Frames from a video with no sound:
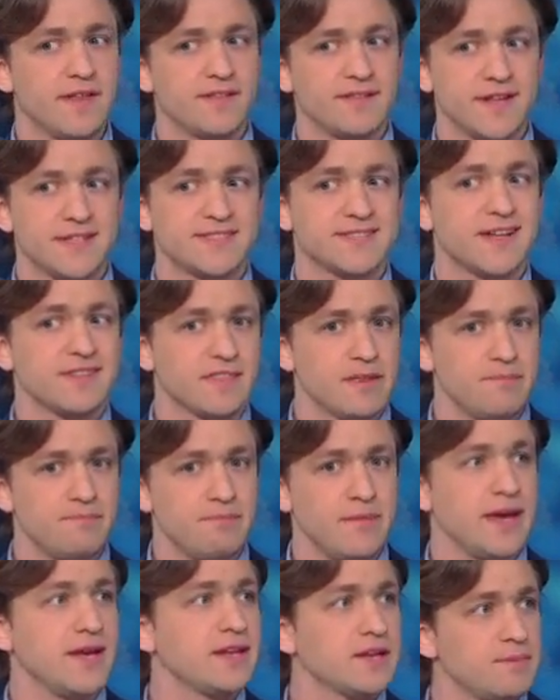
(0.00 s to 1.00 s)
that that's not the
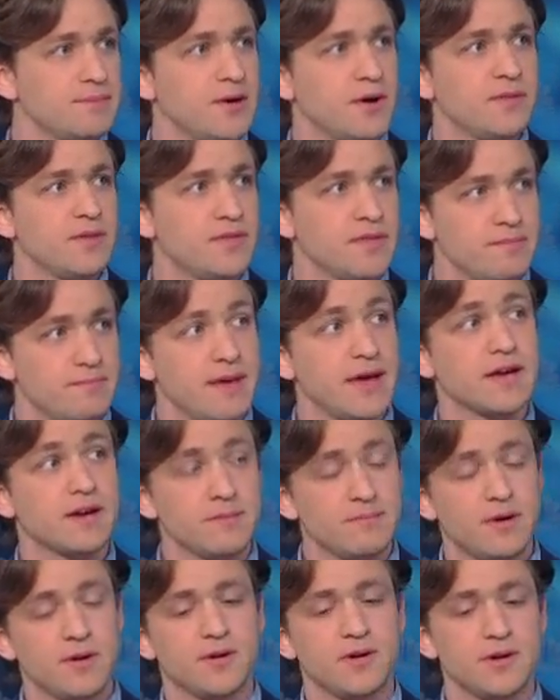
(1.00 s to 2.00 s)
main component. The main
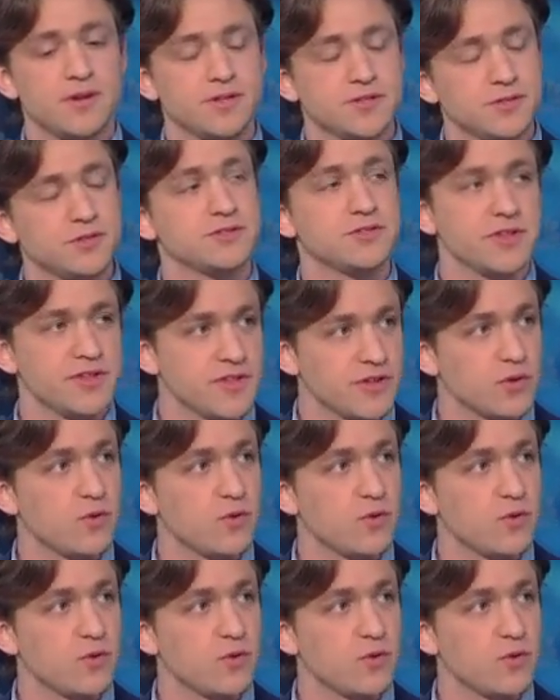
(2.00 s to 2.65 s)
component is usually the